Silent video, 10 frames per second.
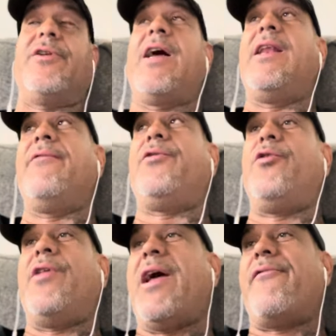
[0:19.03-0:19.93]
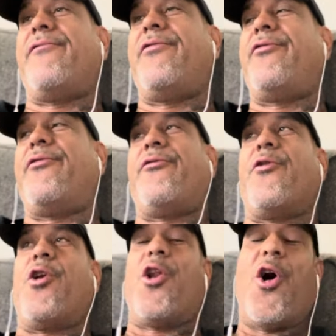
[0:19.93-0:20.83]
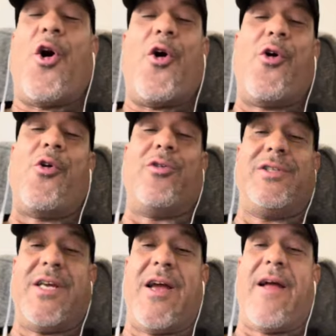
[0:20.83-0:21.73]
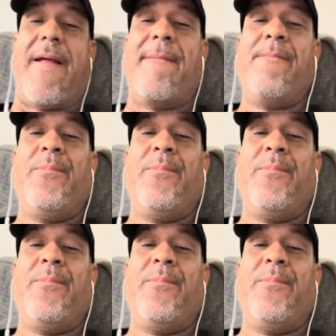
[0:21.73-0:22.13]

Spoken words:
I lived through that for a long time.